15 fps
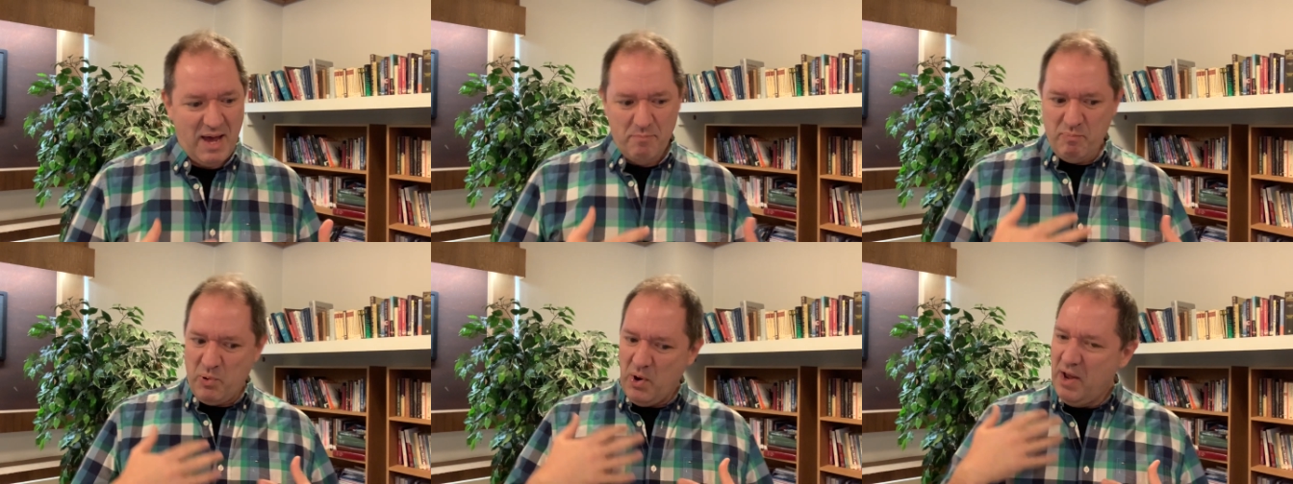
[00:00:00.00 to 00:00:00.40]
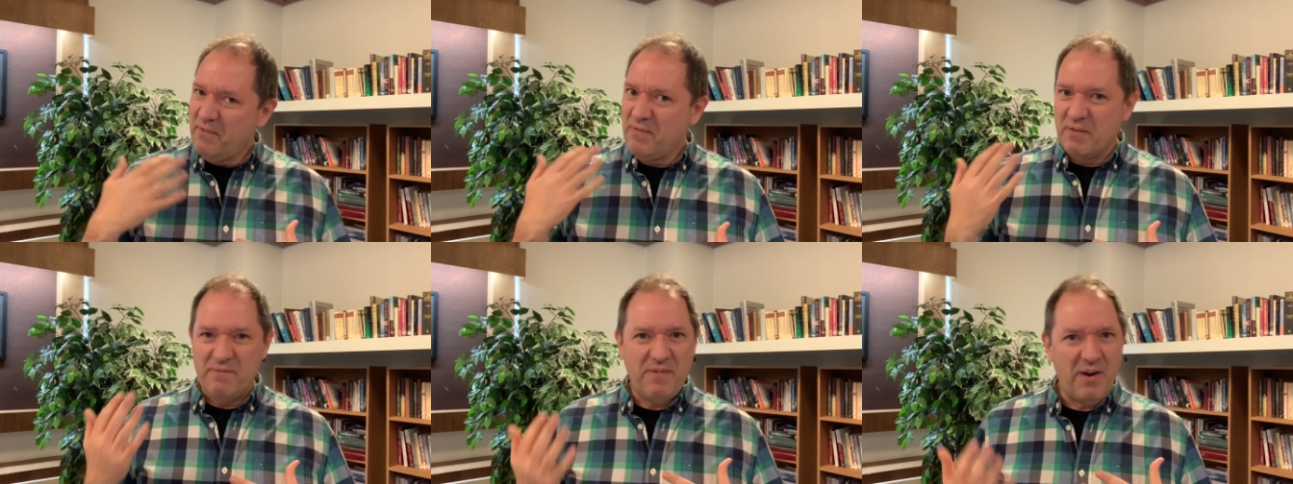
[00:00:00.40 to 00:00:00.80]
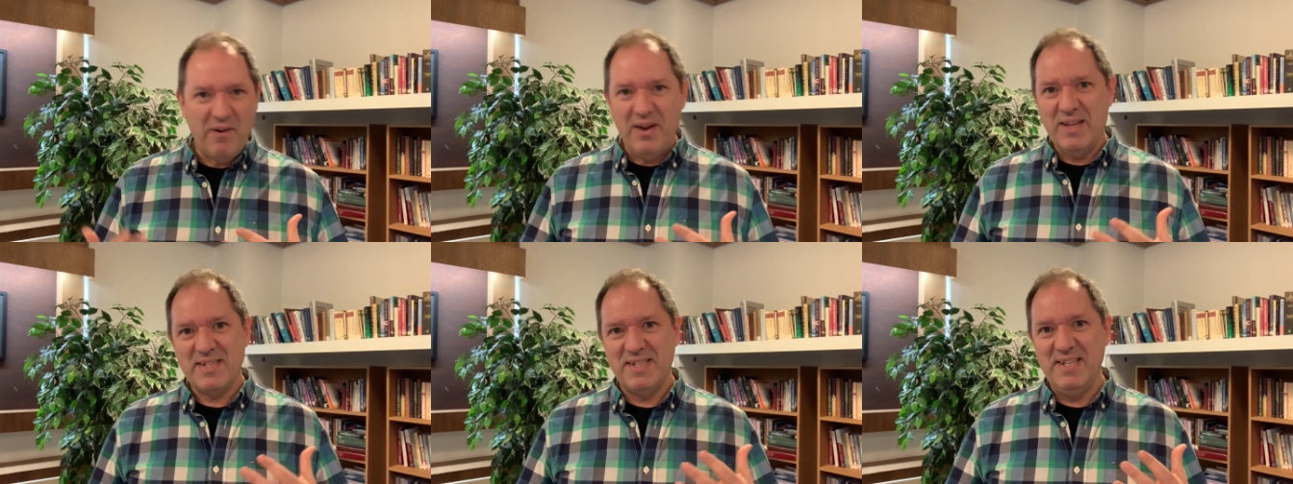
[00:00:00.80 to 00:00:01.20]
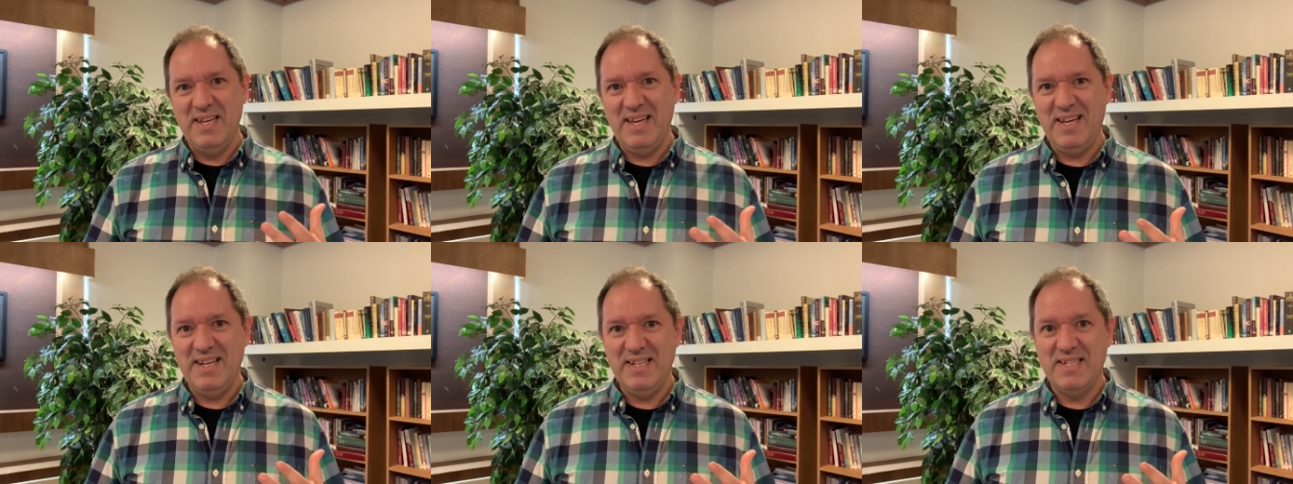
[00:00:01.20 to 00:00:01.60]
praying for various
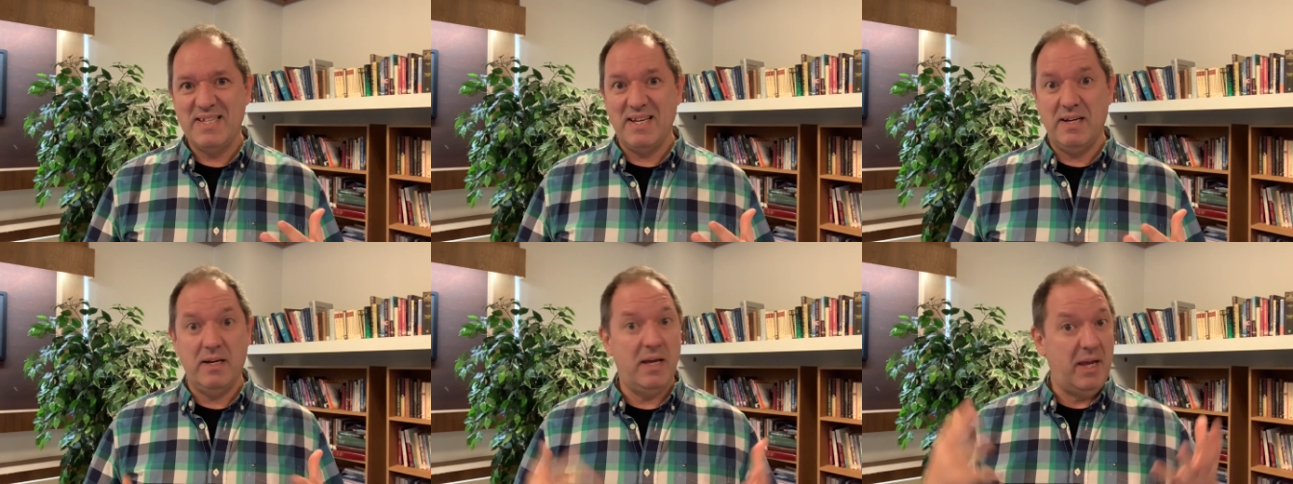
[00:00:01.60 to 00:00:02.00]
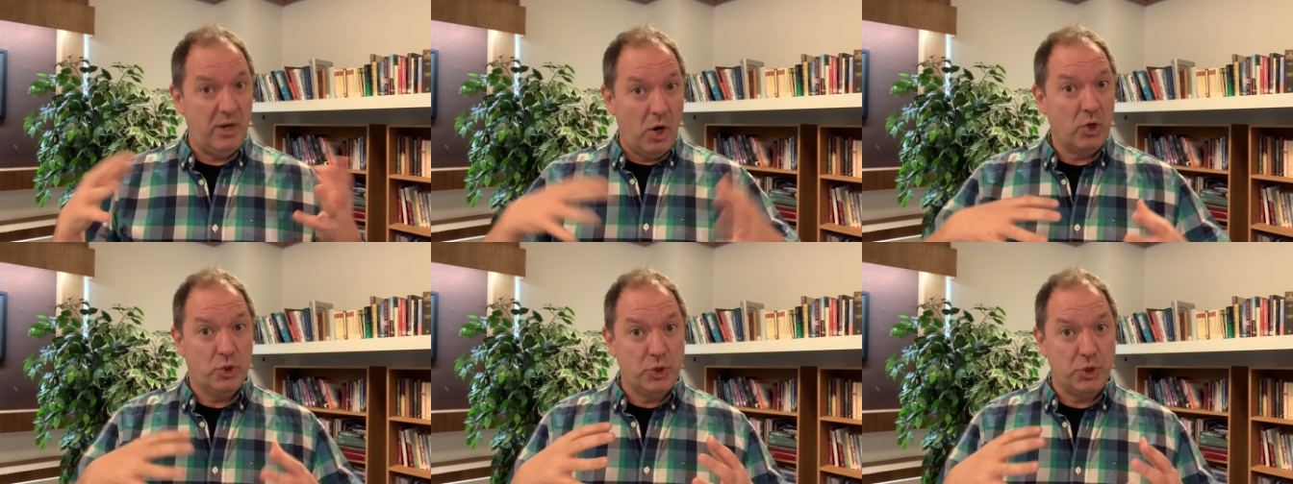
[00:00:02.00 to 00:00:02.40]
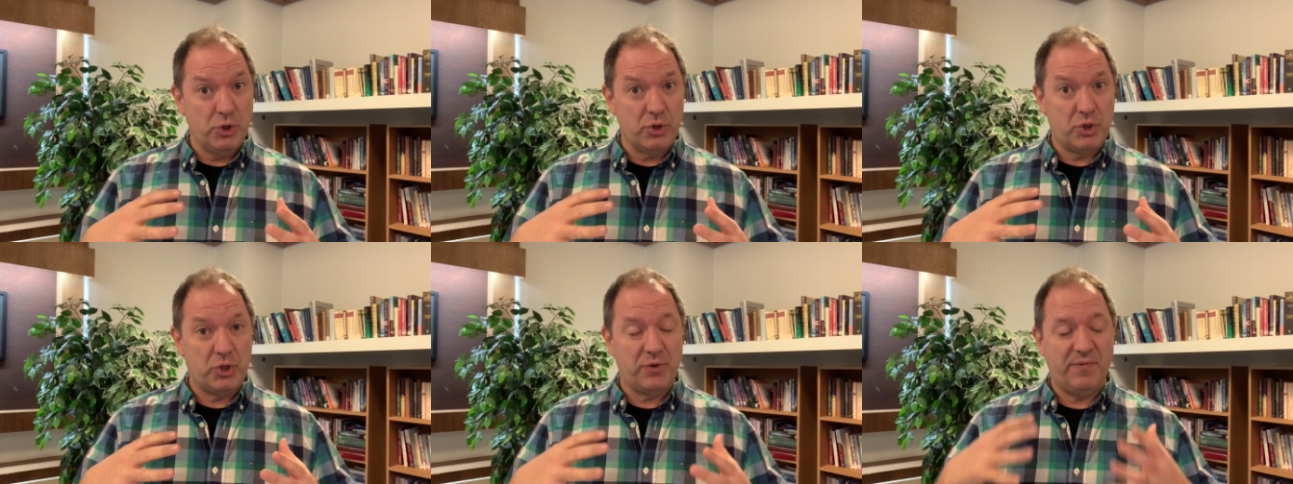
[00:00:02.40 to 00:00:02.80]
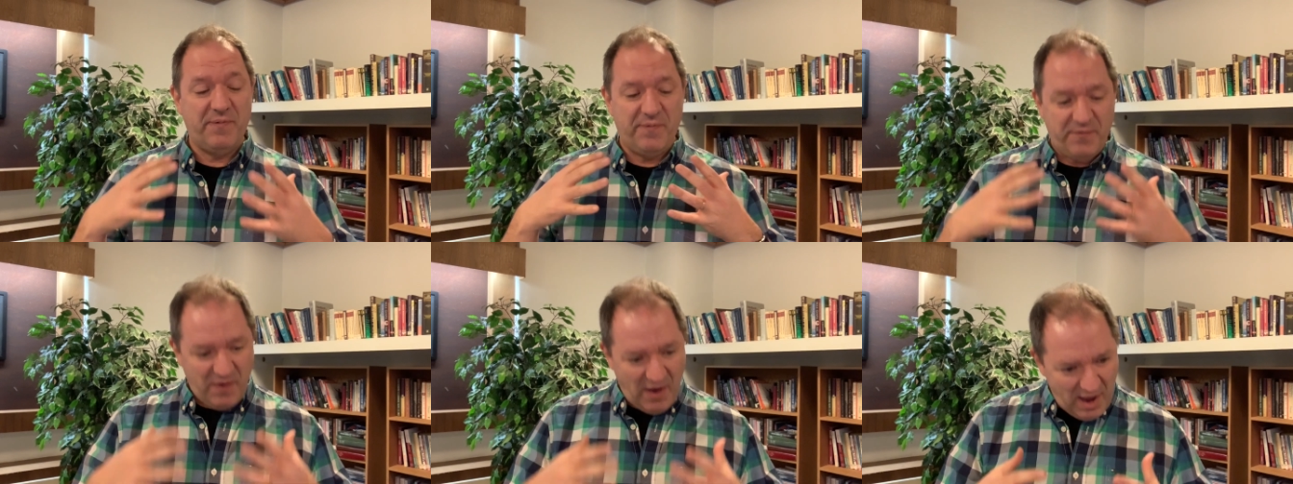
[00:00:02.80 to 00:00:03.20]
needs in our church
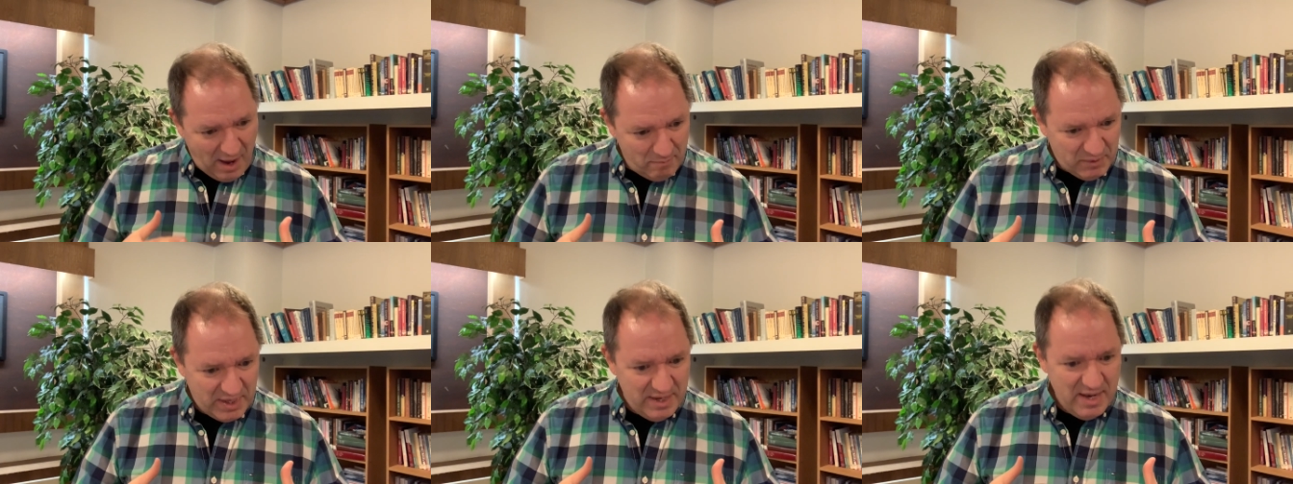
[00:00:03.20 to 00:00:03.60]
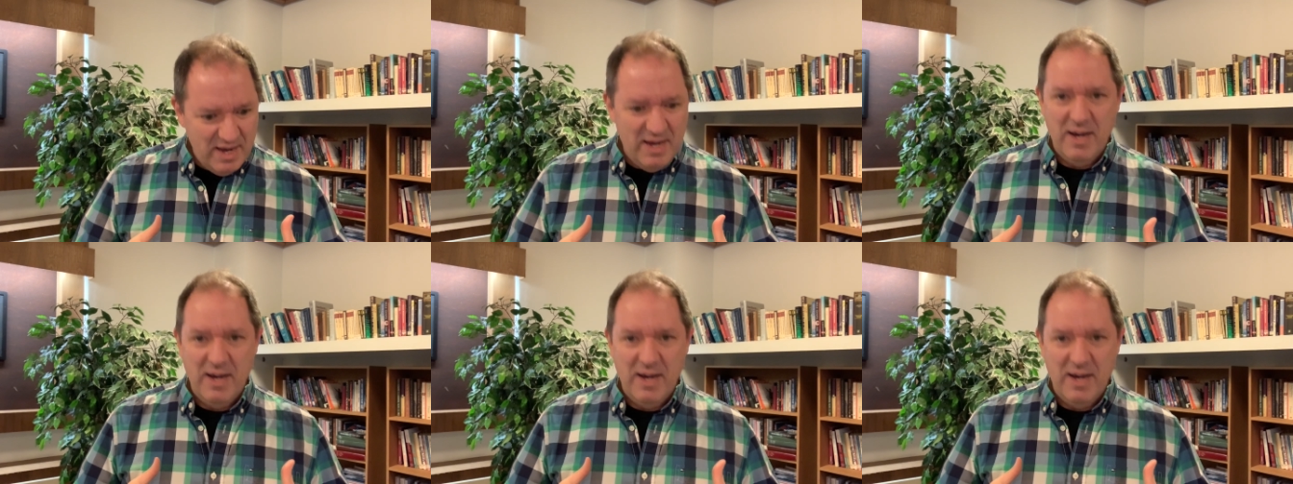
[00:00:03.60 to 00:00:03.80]
family,